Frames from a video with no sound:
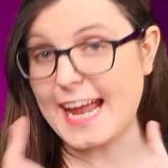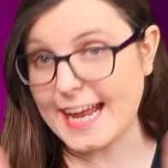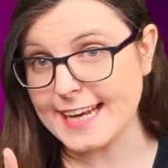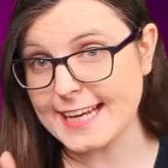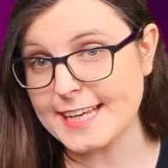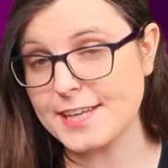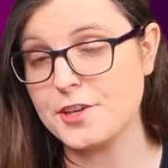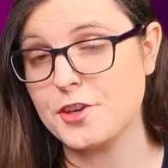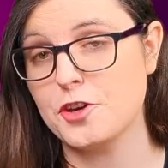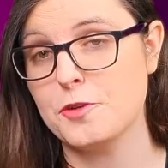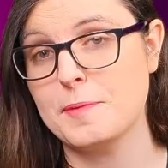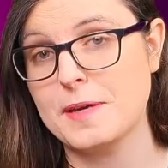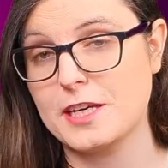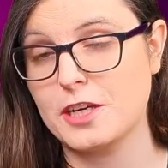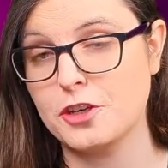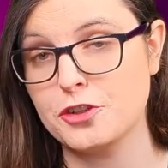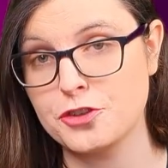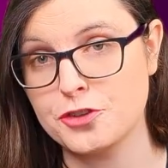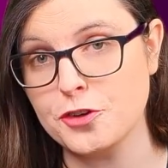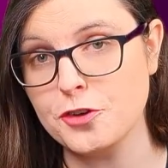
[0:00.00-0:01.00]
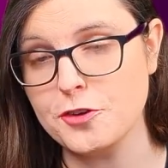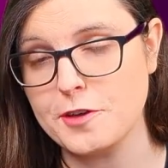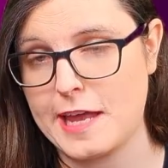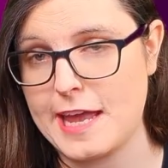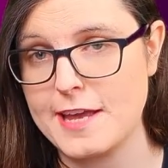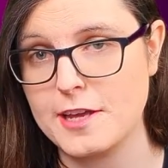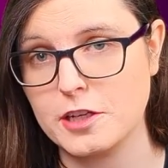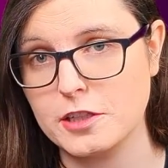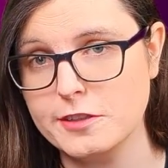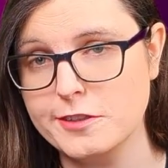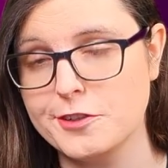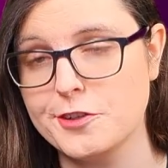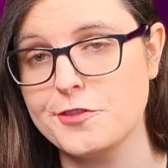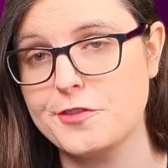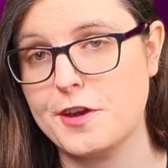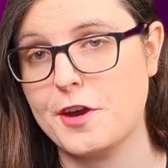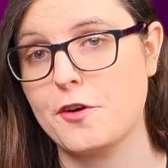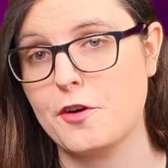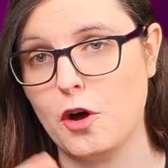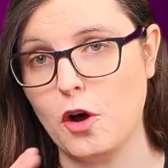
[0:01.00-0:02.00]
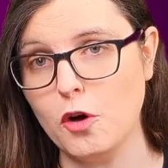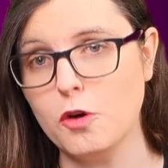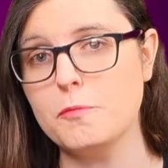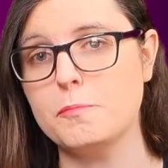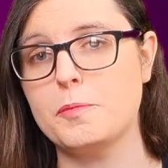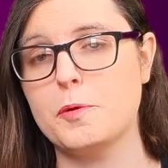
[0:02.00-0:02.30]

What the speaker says: Anycubic do include their own